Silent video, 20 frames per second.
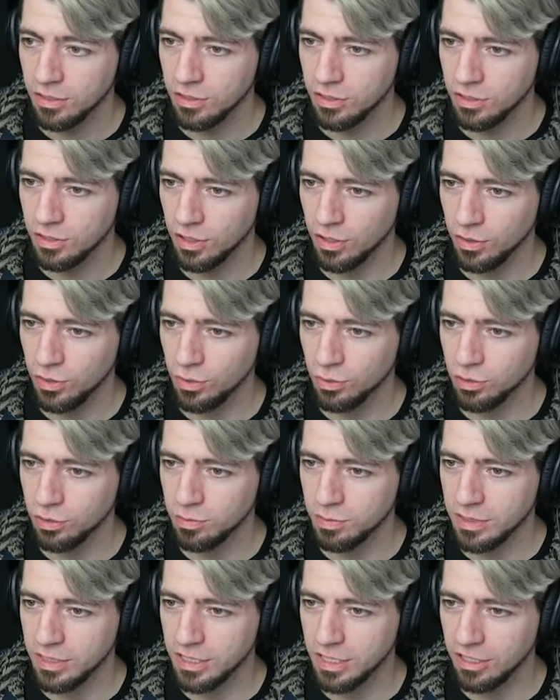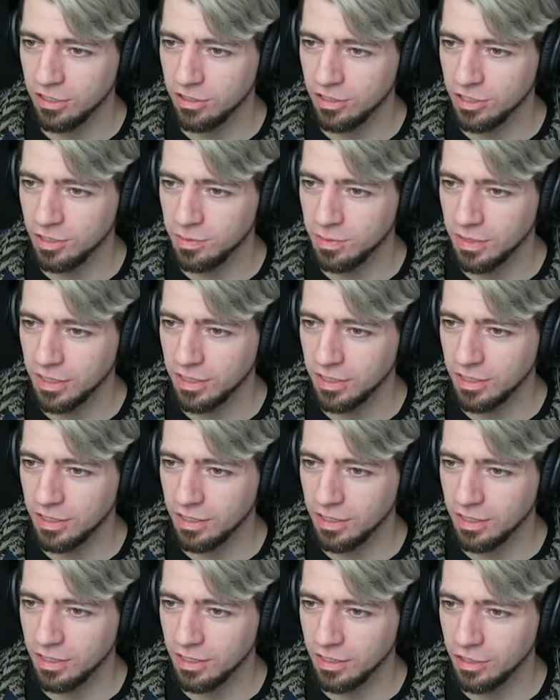So the huge materia is being
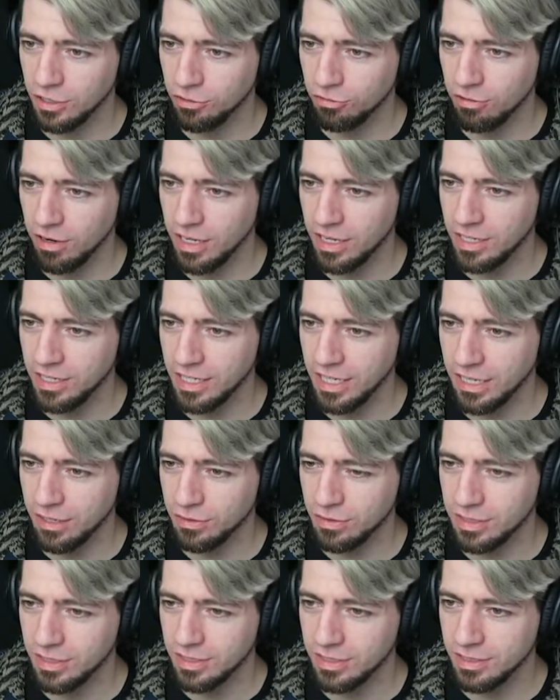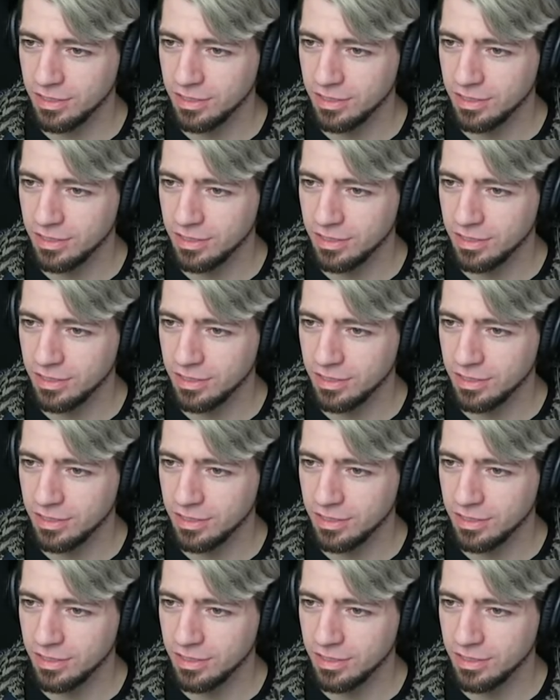craned out.